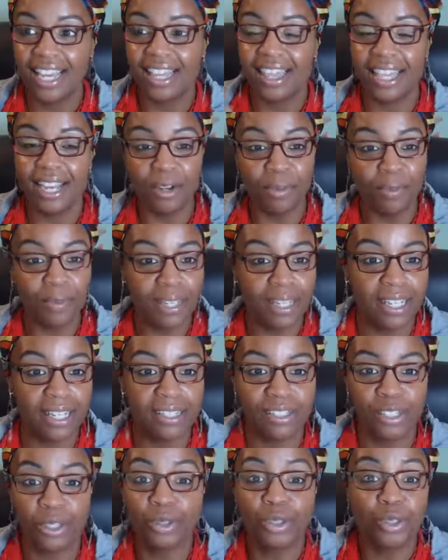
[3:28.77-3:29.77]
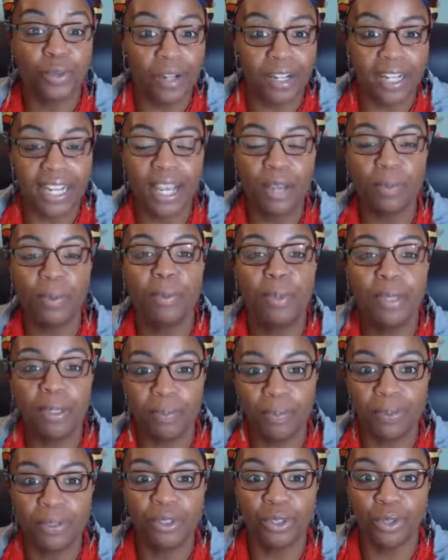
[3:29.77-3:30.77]
therapy, social work, helping
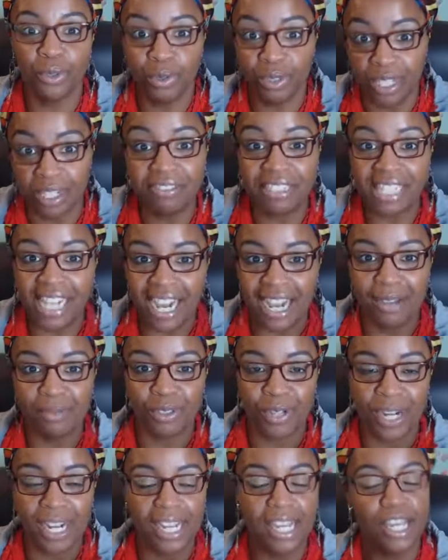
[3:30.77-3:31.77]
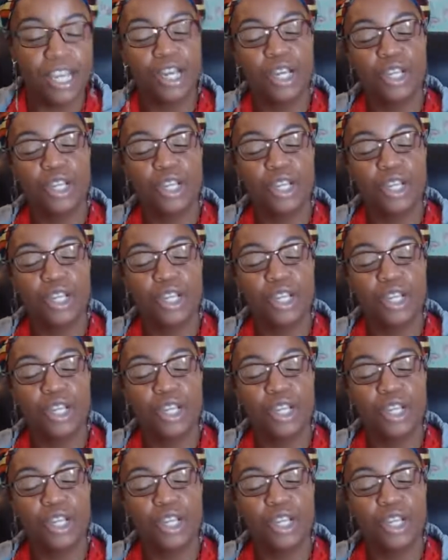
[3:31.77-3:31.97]
people through tough times, right?